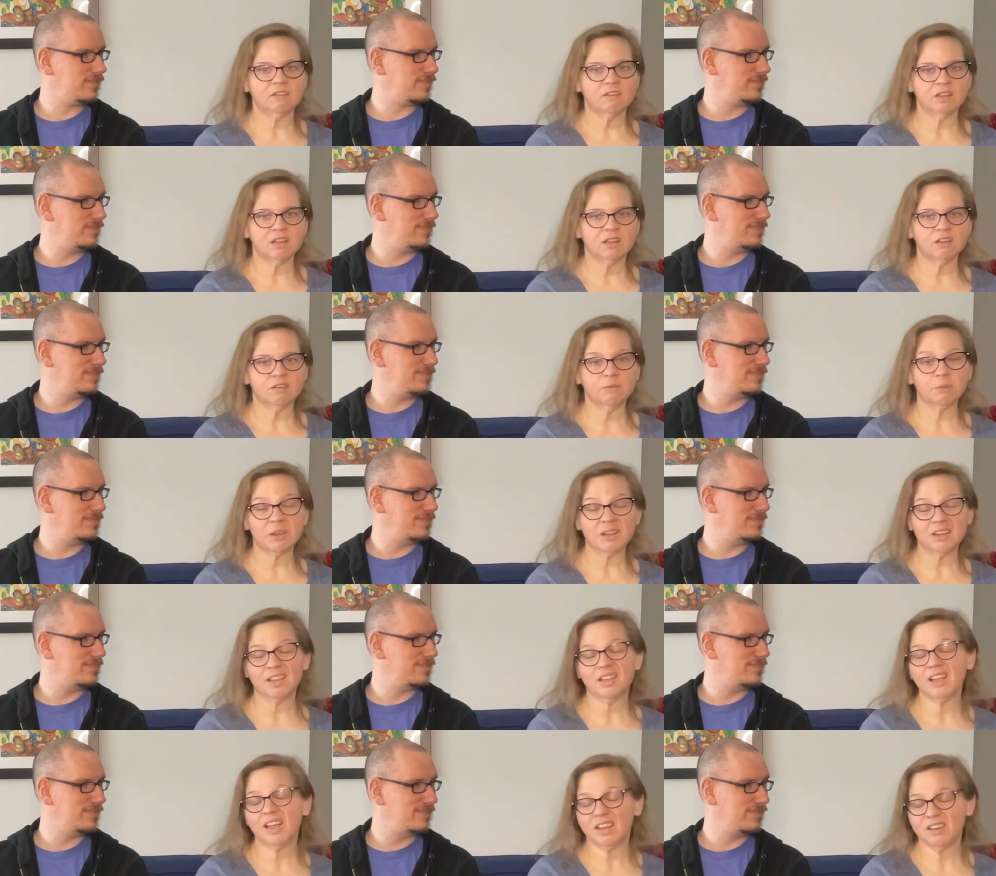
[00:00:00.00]
Speaker 1: in this
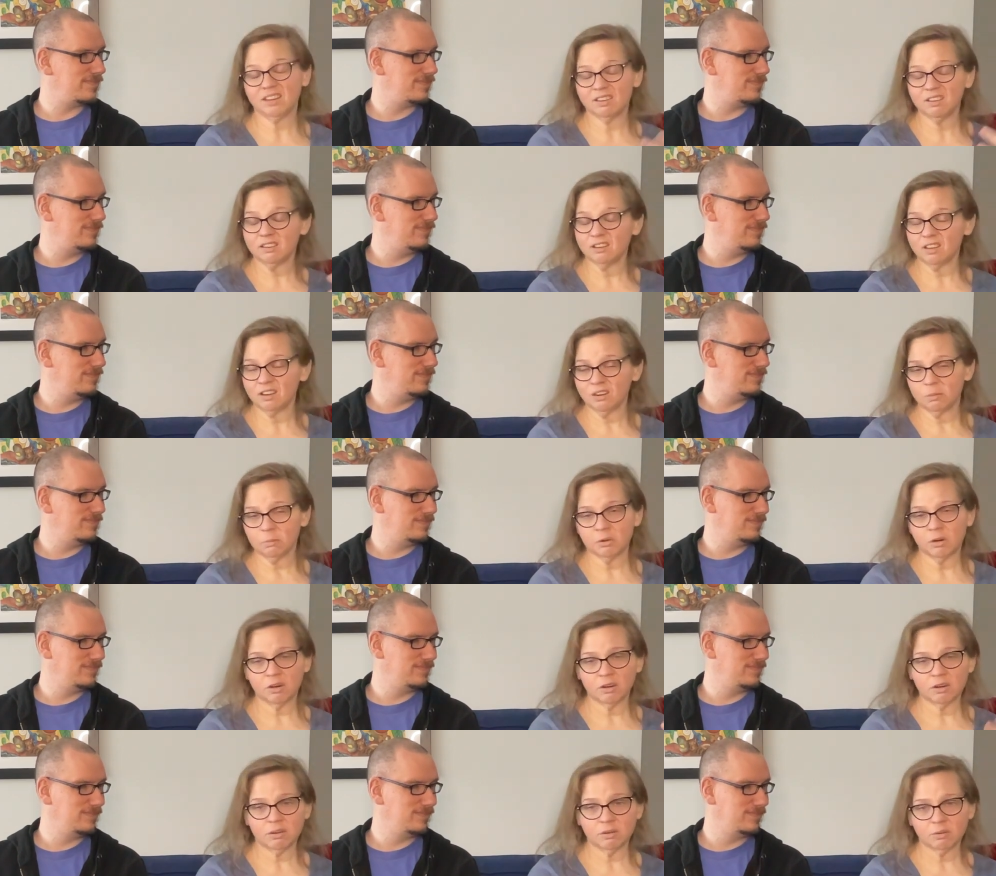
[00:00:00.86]
way, and you know,
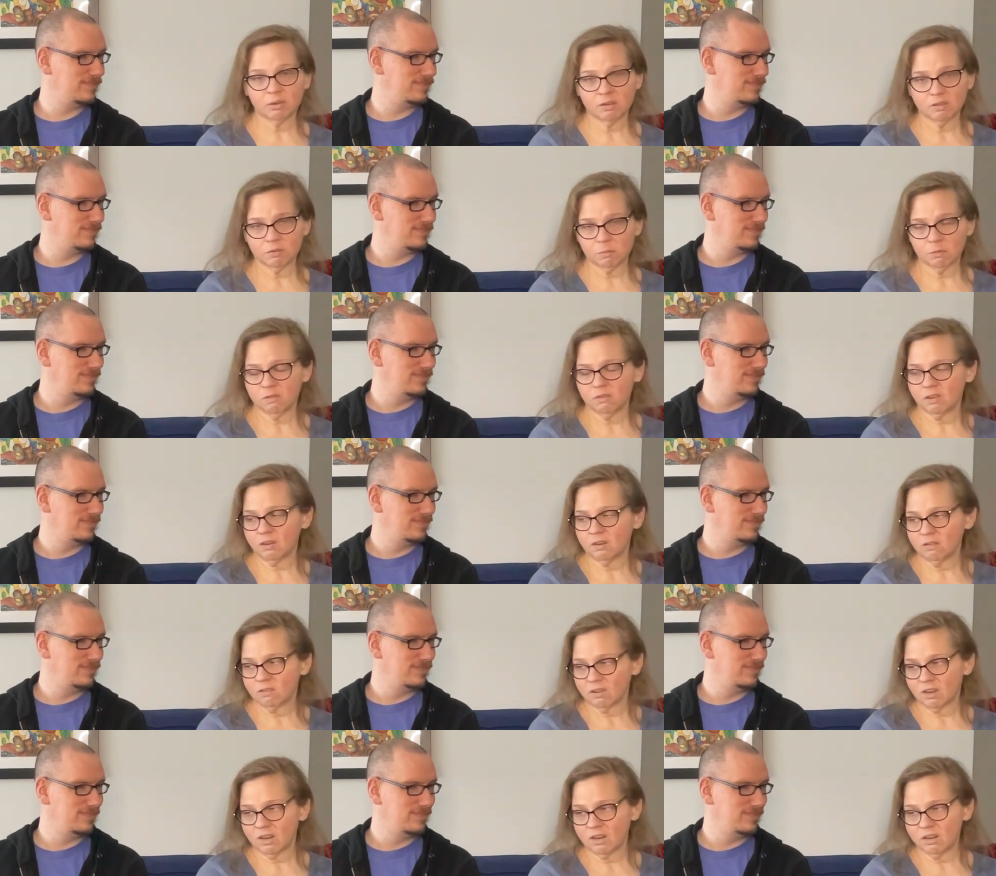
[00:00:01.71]
Mario, as we said,
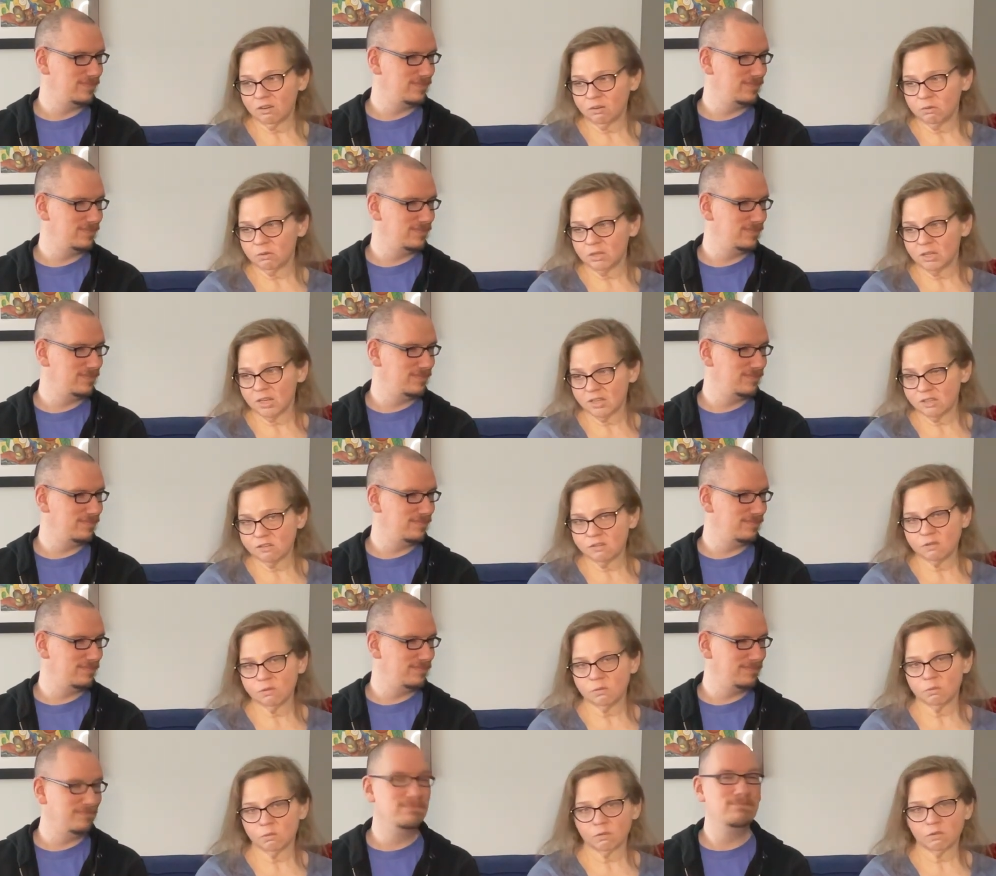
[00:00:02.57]
is kind of doing that
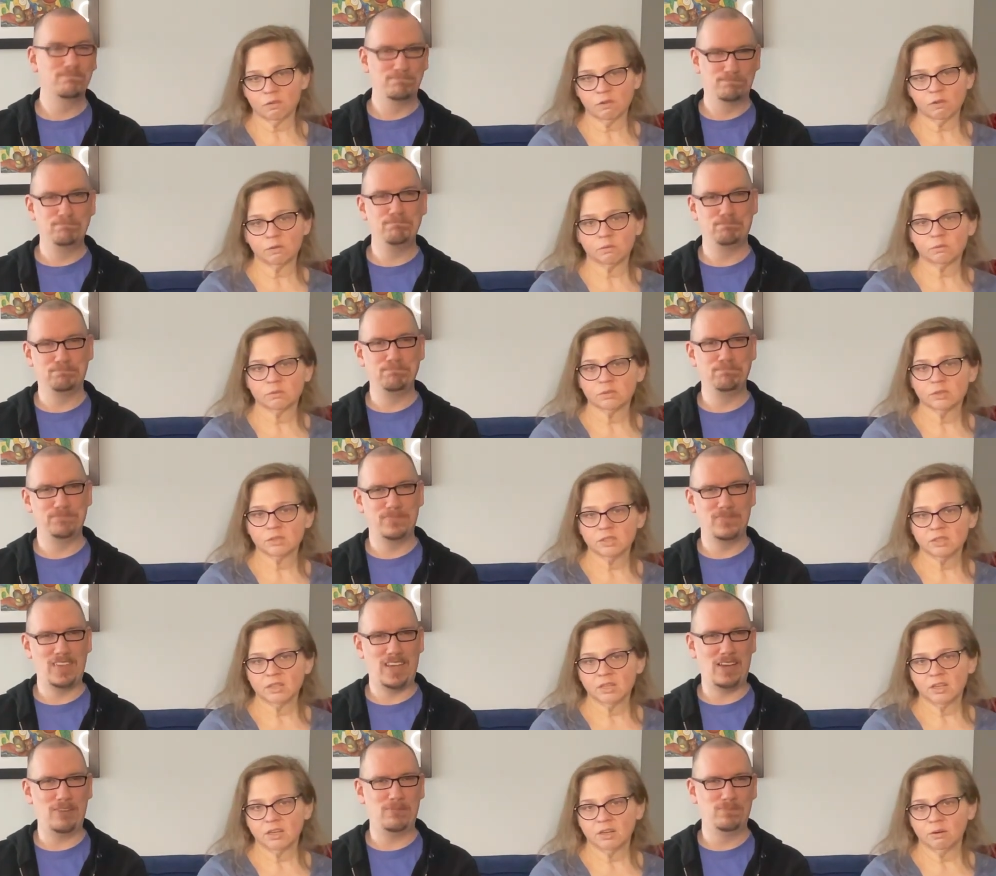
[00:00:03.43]
too. So
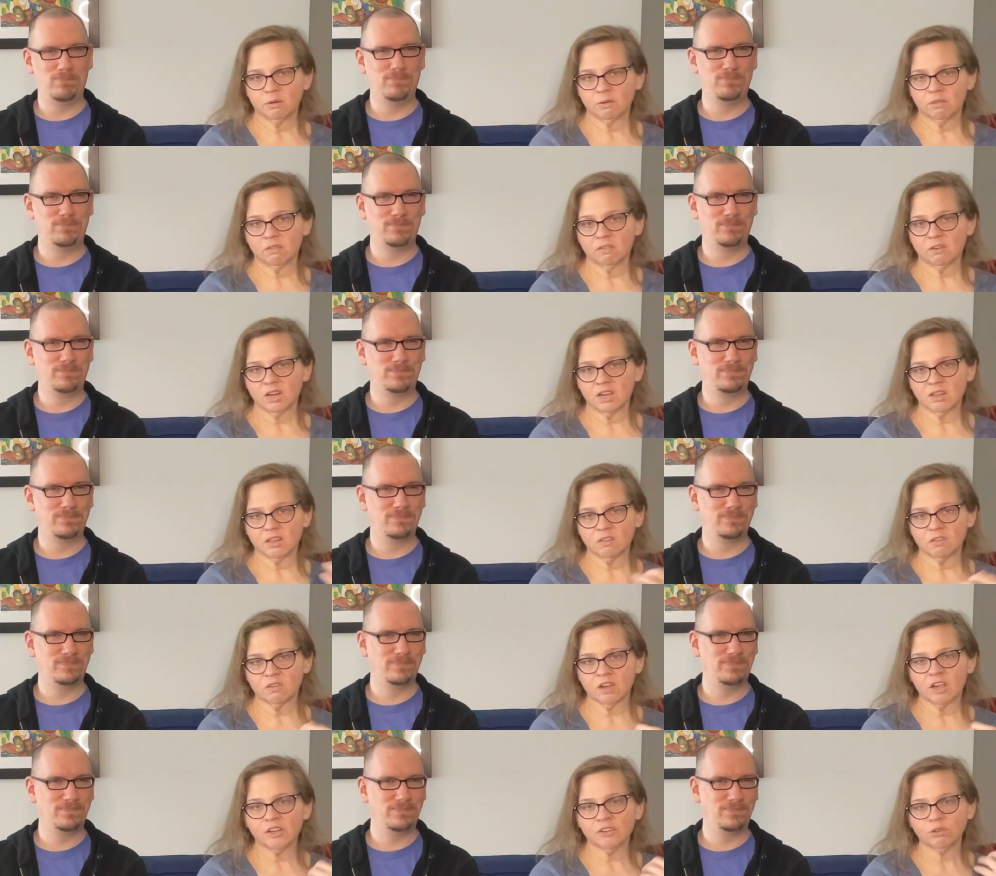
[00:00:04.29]
yeah. you know, it's not this
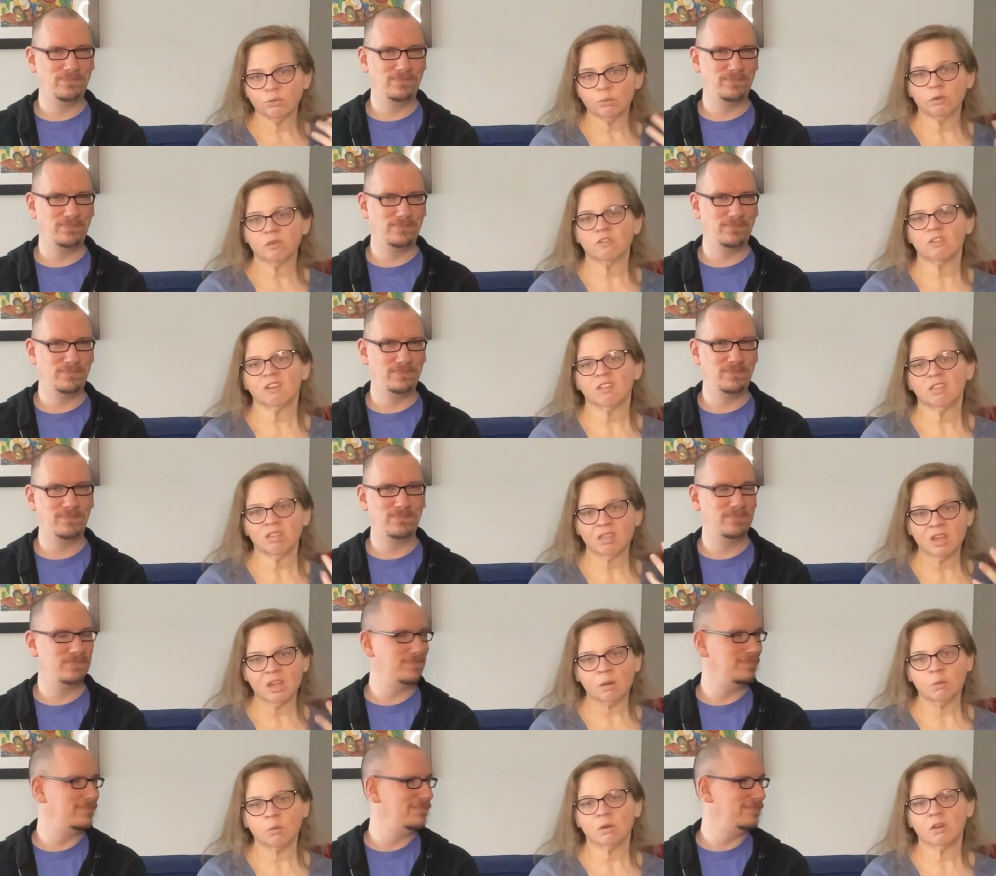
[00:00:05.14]
altruistic
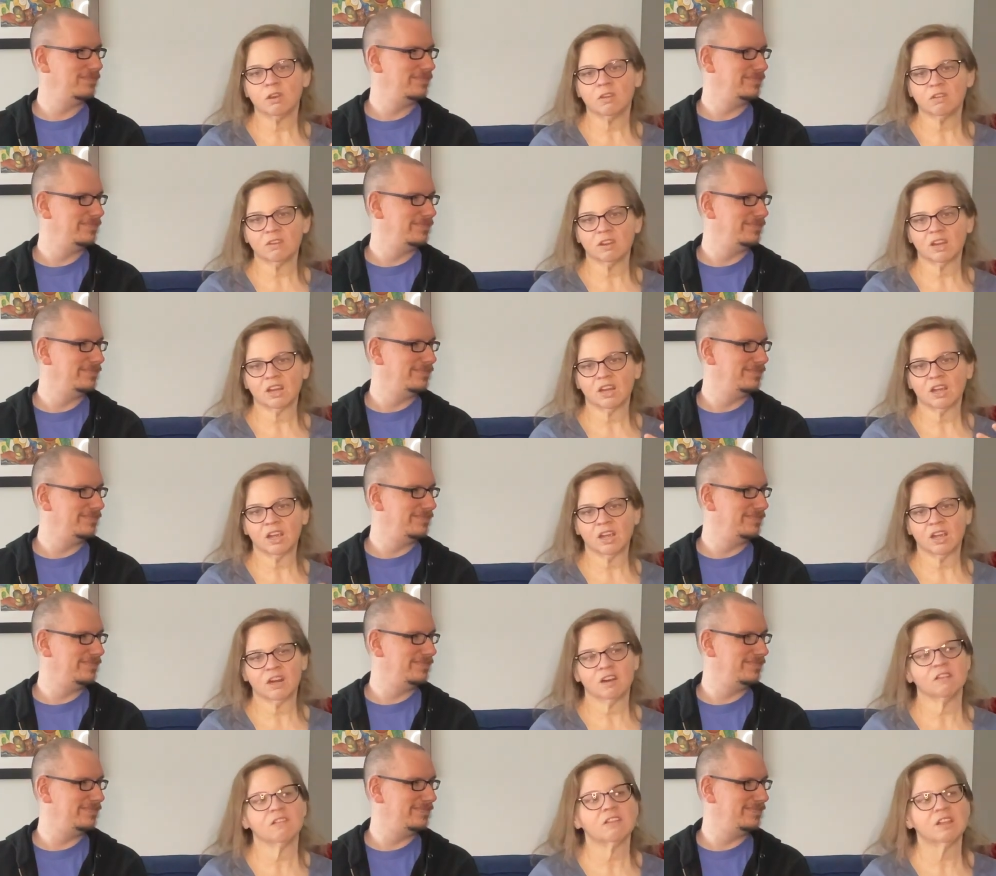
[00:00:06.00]
thing where he's like, I
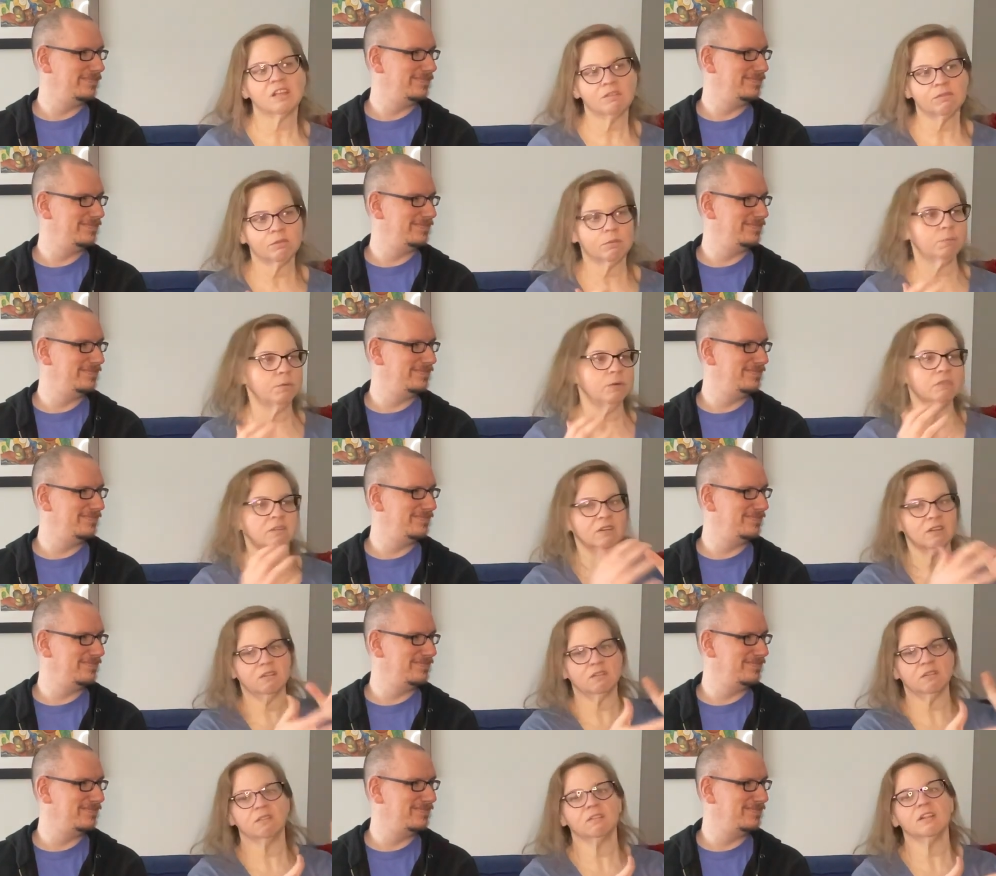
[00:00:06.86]
gotta save the
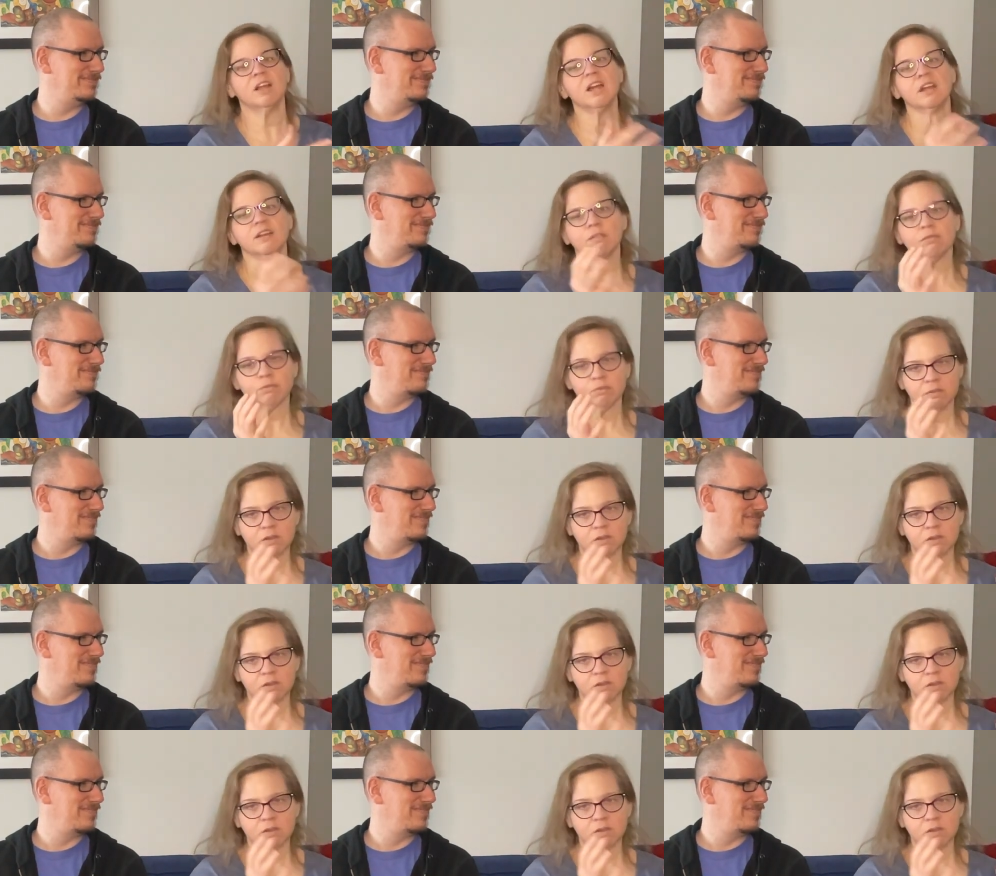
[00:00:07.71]
princess's life.